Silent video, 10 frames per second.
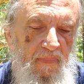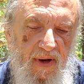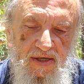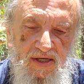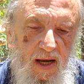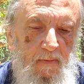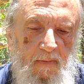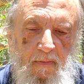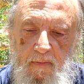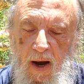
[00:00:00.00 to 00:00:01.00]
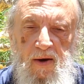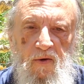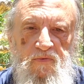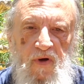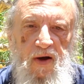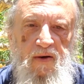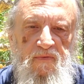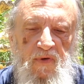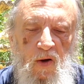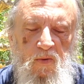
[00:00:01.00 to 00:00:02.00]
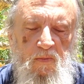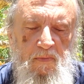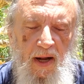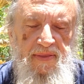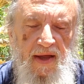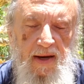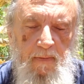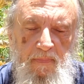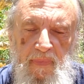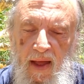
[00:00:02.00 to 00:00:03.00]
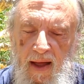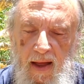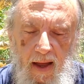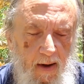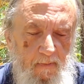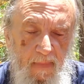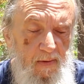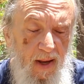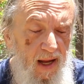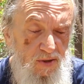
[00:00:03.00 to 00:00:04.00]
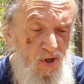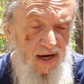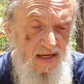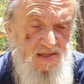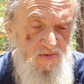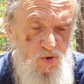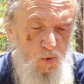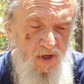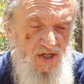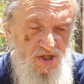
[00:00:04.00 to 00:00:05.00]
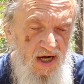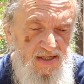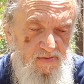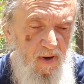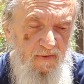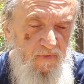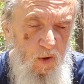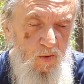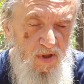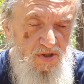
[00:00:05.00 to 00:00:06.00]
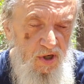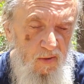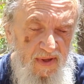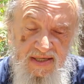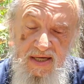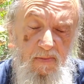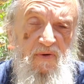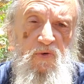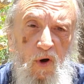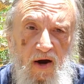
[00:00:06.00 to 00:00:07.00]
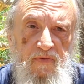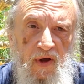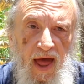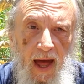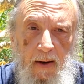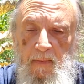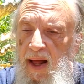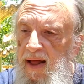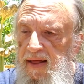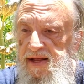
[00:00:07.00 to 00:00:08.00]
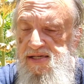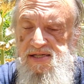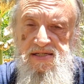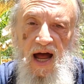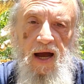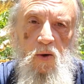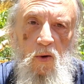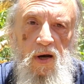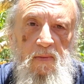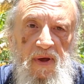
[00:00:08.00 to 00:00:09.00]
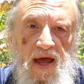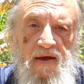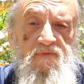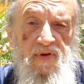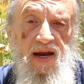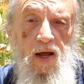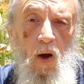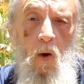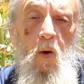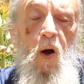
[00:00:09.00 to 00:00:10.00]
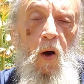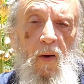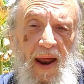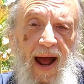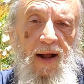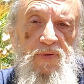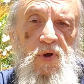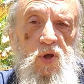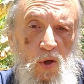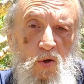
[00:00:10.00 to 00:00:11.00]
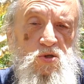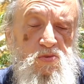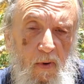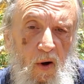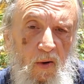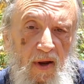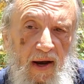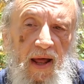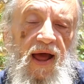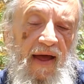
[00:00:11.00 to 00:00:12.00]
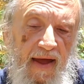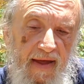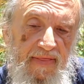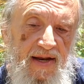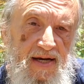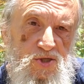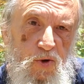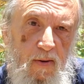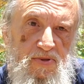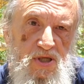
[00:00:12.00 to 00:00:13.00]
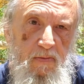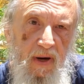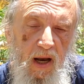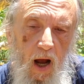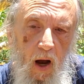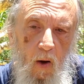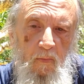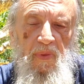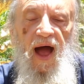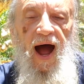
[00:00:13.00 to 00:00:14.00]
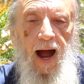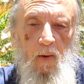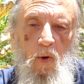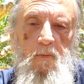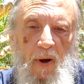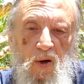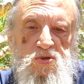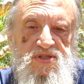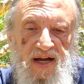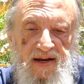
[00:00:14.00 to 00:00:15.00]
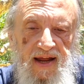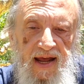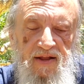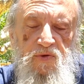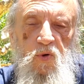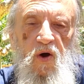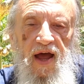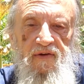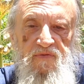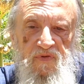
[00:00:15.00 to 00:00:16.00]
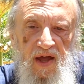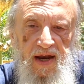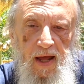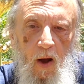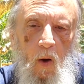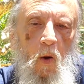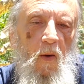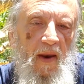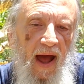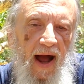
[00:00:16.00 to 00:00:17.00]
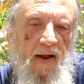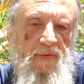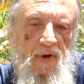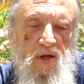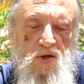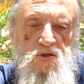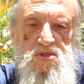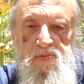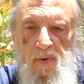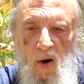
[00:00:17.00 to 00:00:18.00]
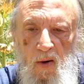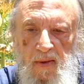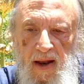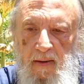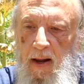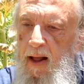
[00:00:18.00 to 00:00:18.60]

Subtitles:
There's a microphone button. And maybe I'll try to get some screenshots of my phone to show this. And before I forget, this is not going to be a video on how to use Merlin. In the description below, I will post a link to a video on how to use Merlin.